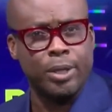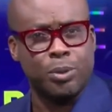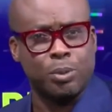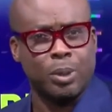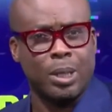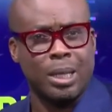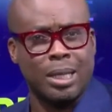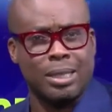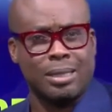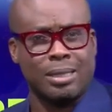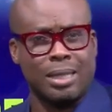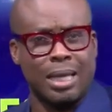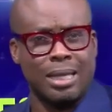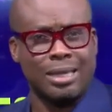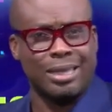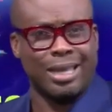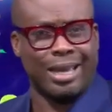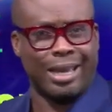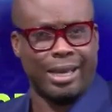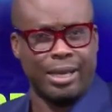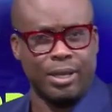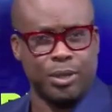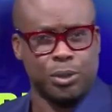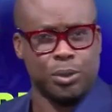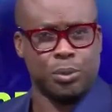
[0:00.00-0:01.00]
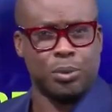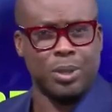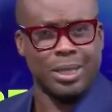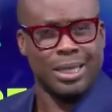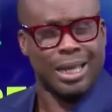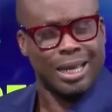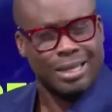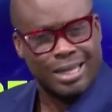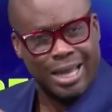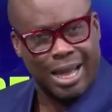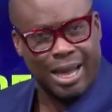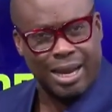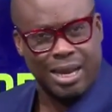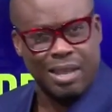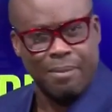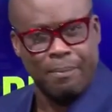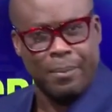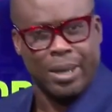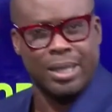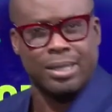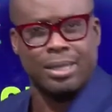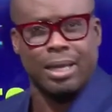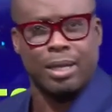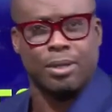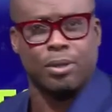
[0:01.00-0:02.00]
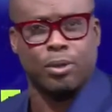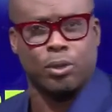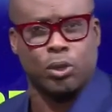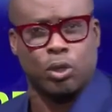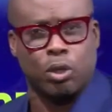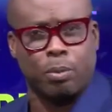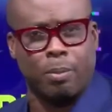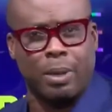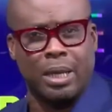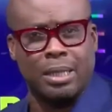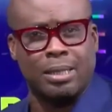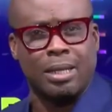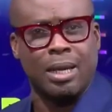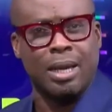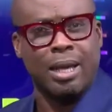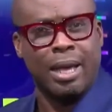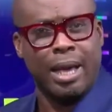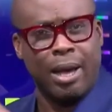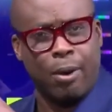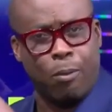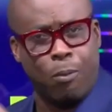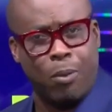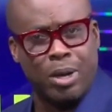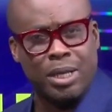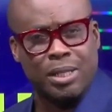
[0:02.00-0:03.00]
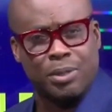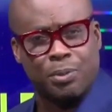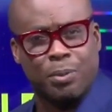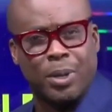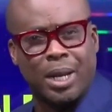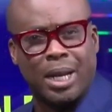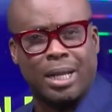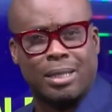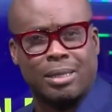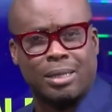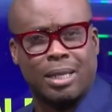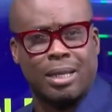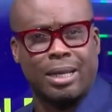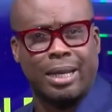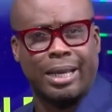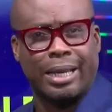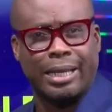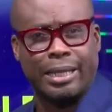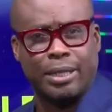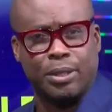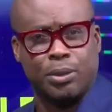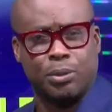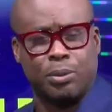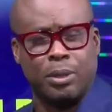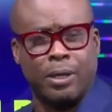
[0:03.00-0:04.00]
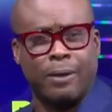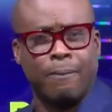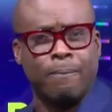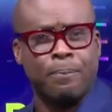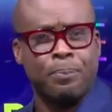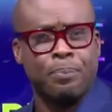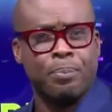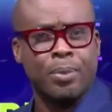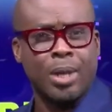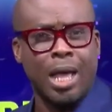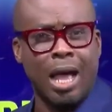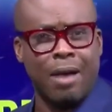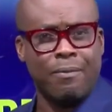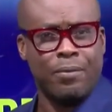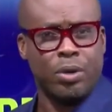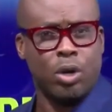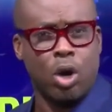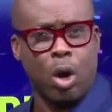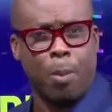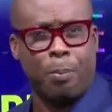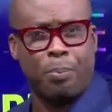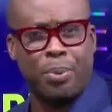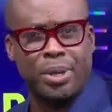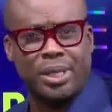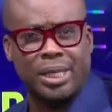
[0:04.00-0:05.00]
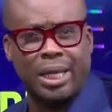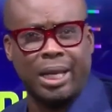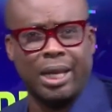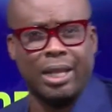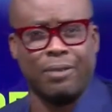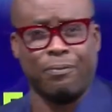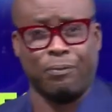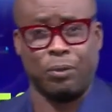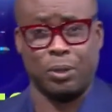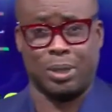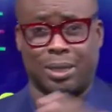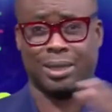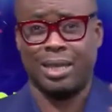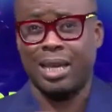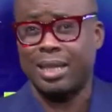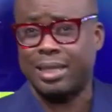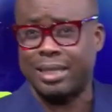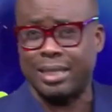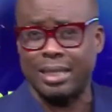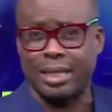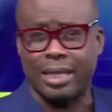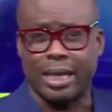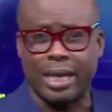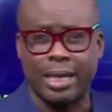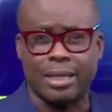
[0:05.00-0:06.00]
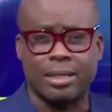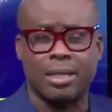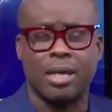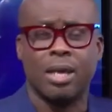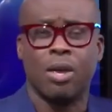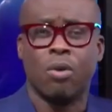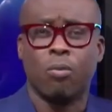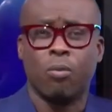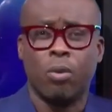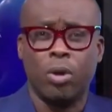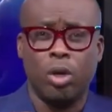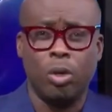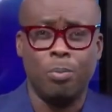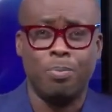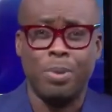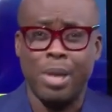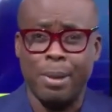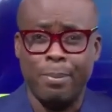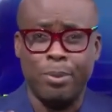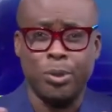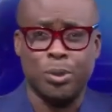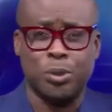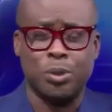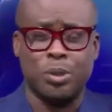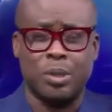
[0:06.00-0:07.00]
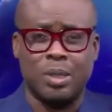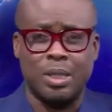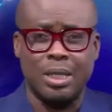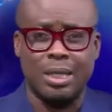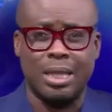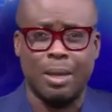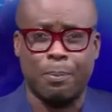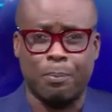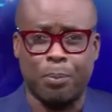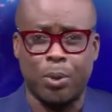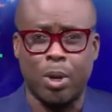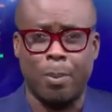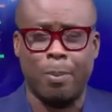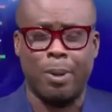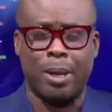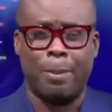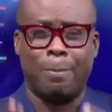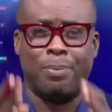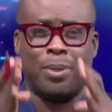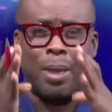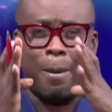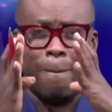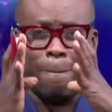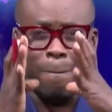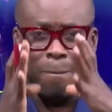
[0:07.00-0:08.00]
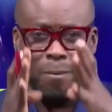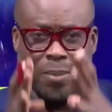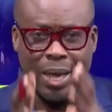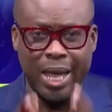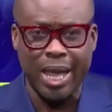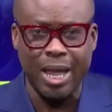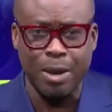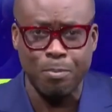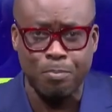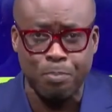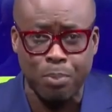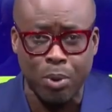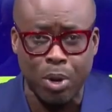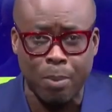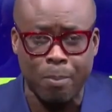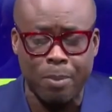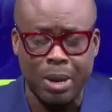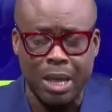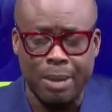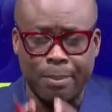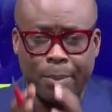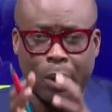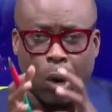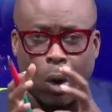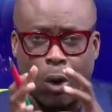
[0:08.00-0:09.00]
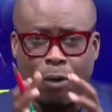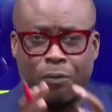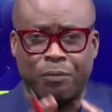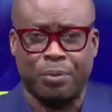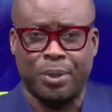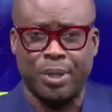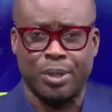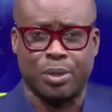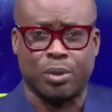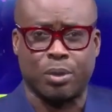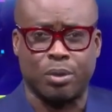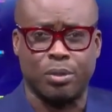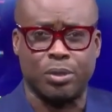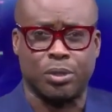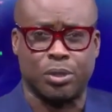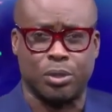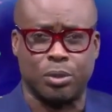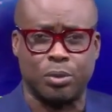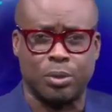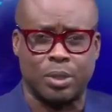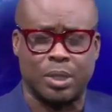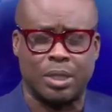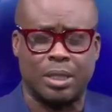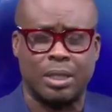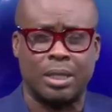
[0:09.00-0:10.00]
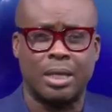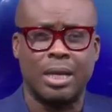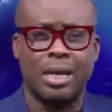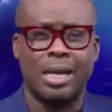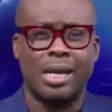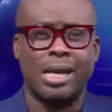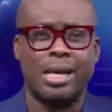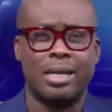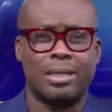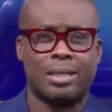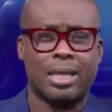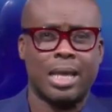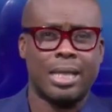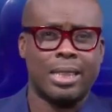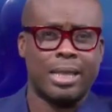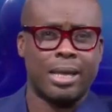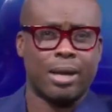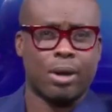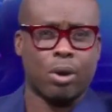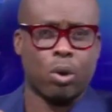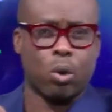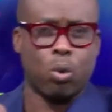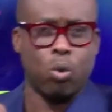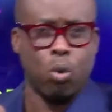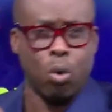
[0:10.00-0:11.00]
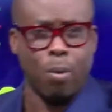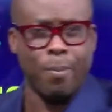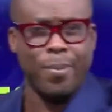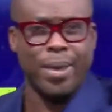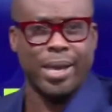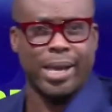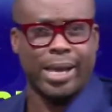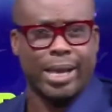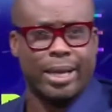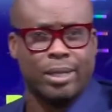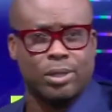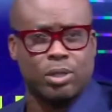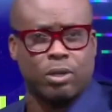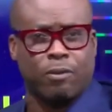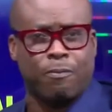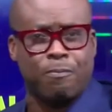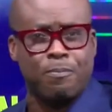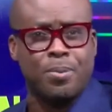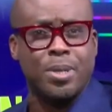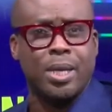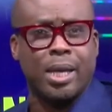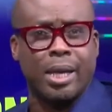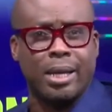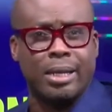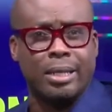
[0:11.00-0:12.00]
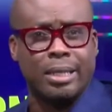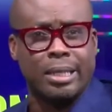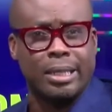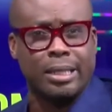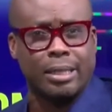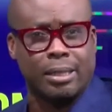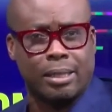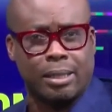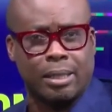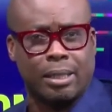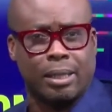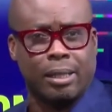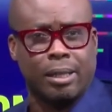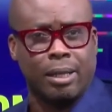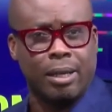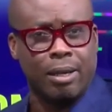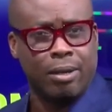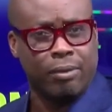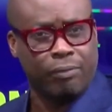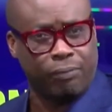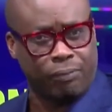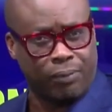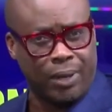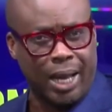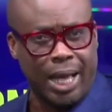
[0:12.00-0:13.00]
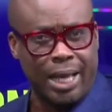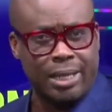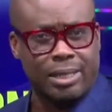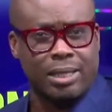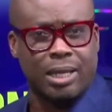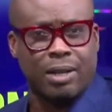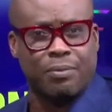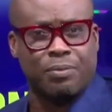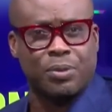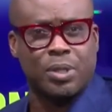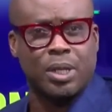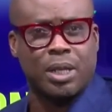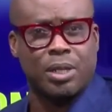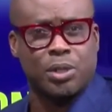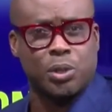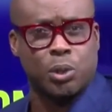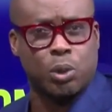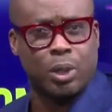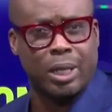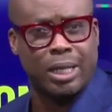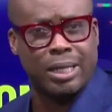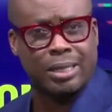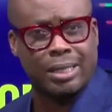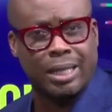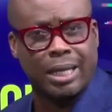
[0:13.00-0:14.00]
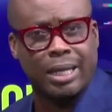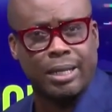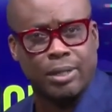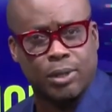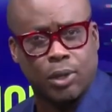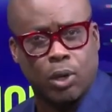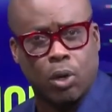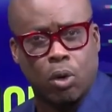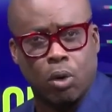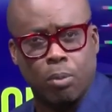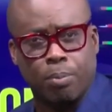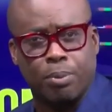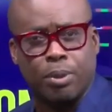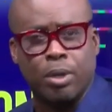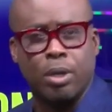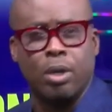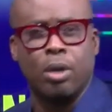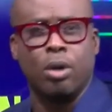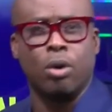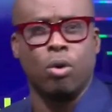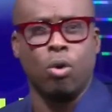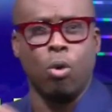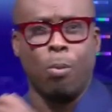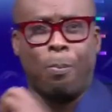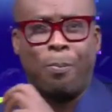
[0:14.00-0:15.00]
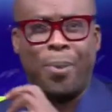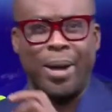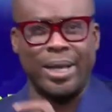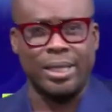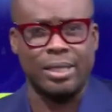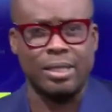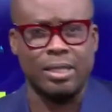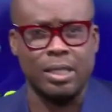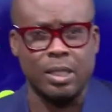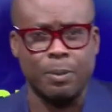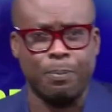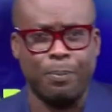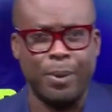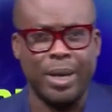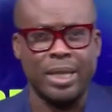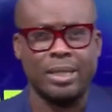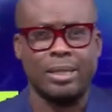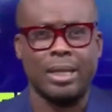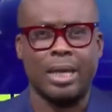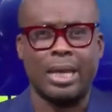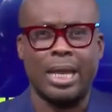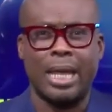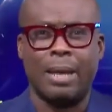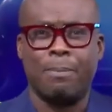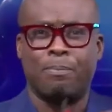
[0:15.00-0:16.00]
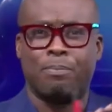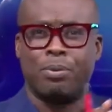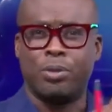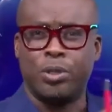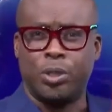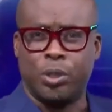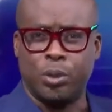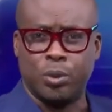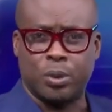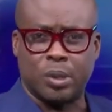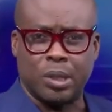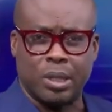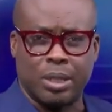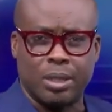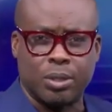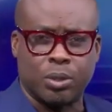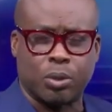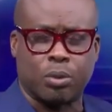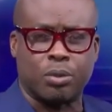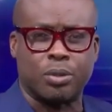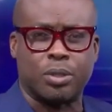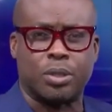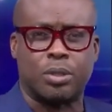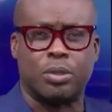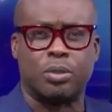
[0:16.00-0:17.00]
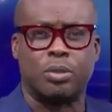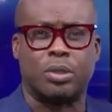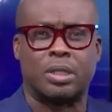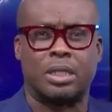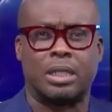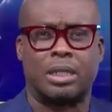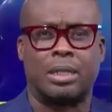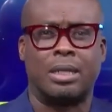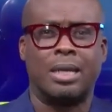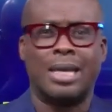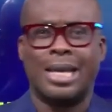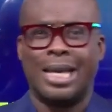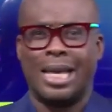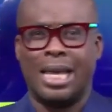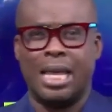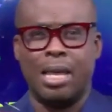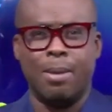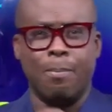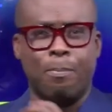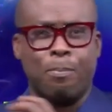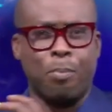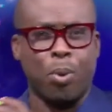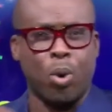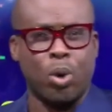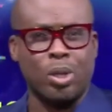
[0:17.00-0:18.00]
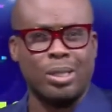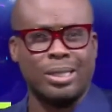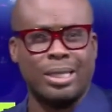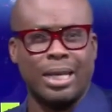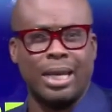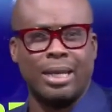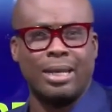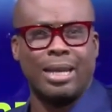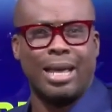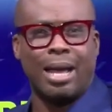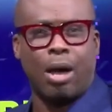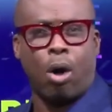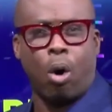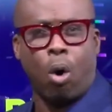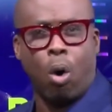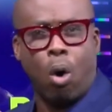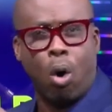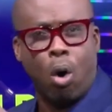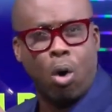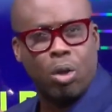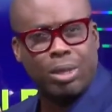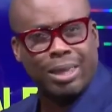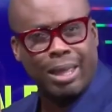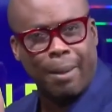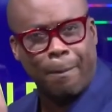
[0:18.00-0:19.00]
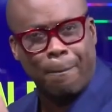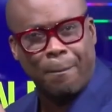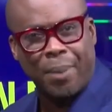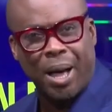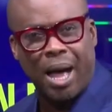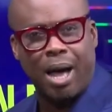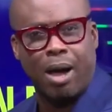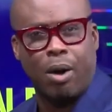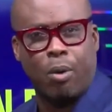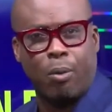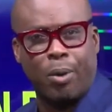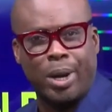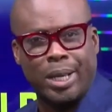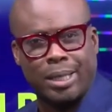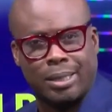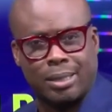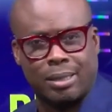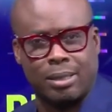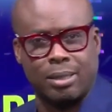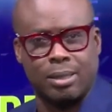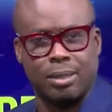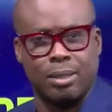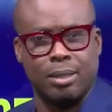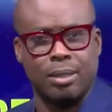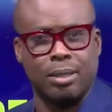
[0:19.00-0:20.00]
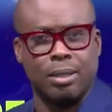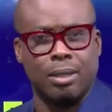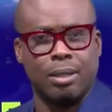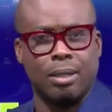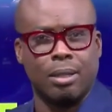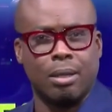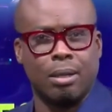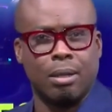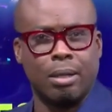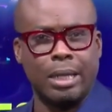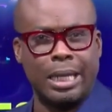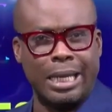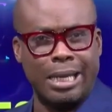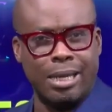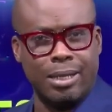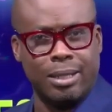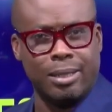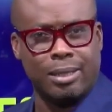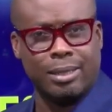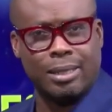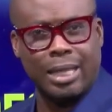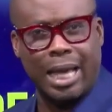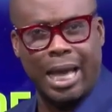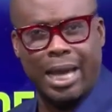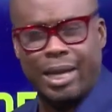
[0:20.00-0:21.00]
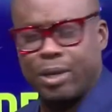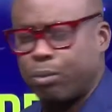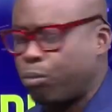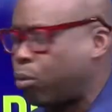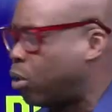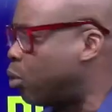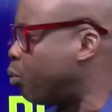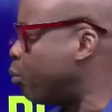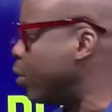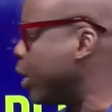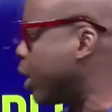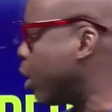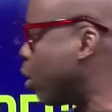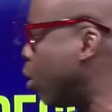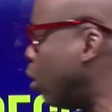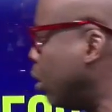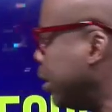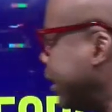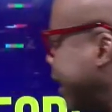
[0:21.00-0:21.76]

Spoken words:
to understand the history that animates that document. And once we understand the history, having operated it for 30 years, we will be able to see the problem. The main problem of this constitution is that the coup makers of PNDC, Flight Lieutenant Rawlings and his group, who participated in producing this constitution, imported all the powers inside what we call